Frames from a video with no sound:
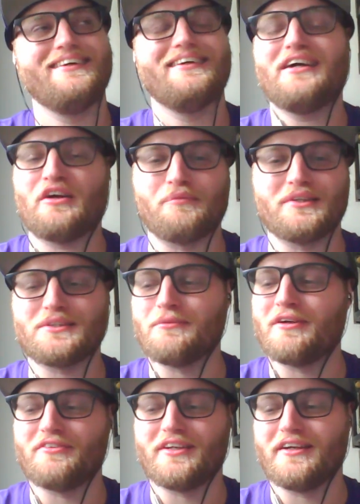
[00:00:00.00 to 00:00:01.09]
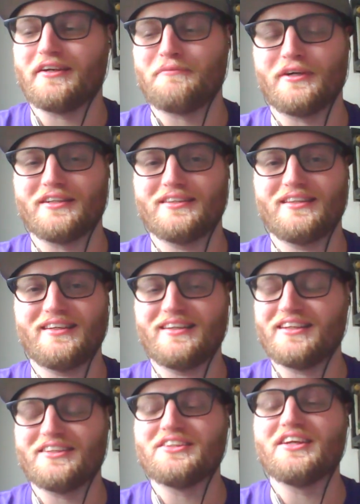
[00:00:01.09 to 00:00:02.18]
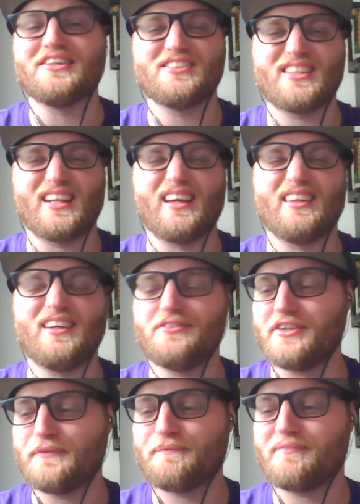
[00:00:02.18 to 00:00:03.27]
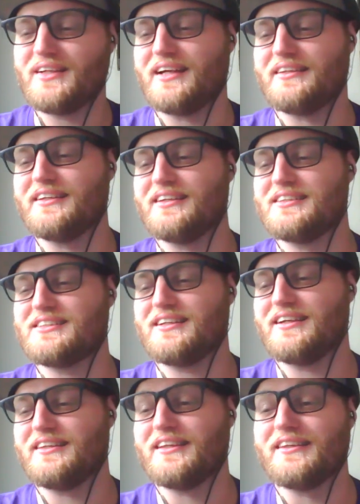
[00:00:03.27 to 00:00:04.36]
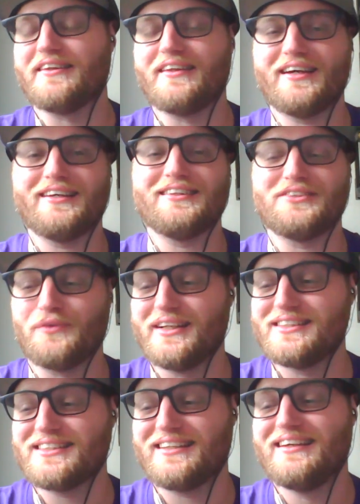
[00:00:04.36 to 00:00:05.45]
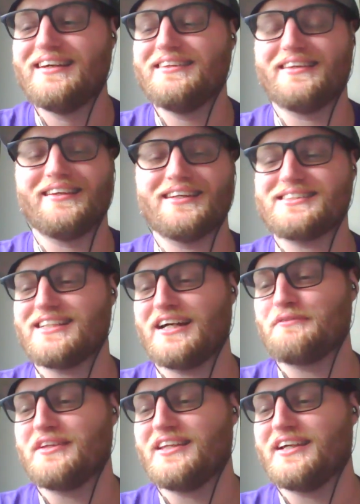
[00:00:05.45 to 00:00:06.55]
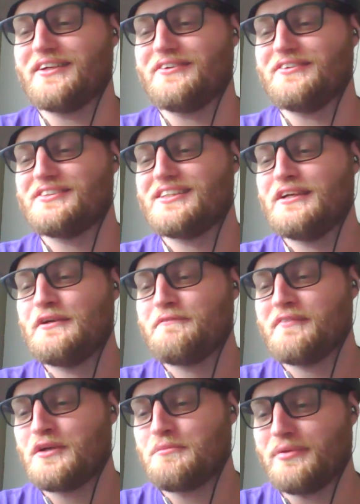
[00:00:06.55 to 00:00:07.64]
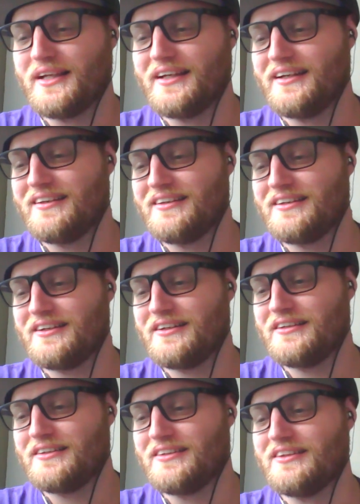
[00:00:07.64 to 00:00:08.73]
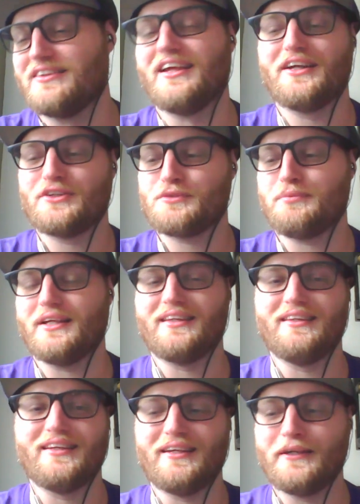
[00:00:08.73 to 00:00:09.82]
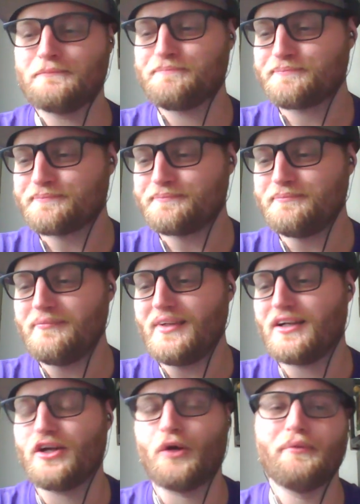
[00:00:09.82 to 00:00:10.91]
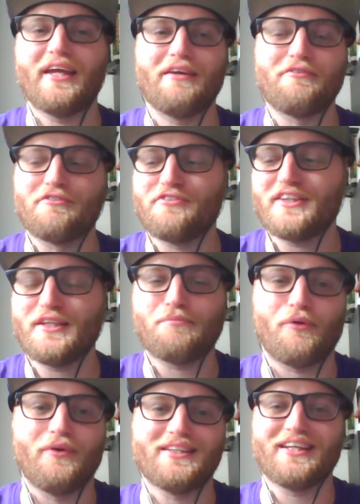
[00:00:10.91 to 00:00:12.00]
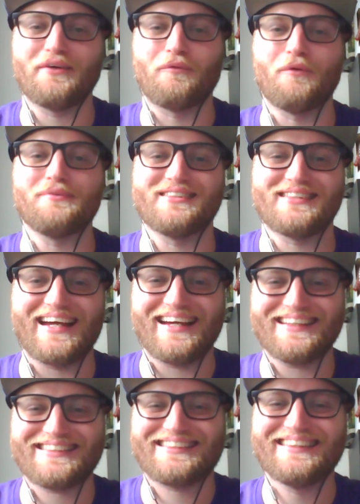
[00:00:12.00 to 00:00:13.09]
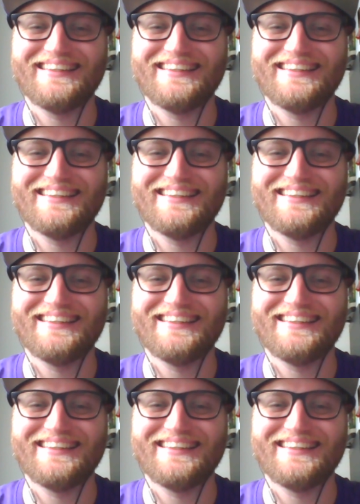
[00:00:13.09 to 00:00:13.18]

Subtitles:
I miss him every day, but he said, "I love it." And then Dwayne said the next time the Lakers played the Heat, Kobe gave him 50 points and whooped his ass.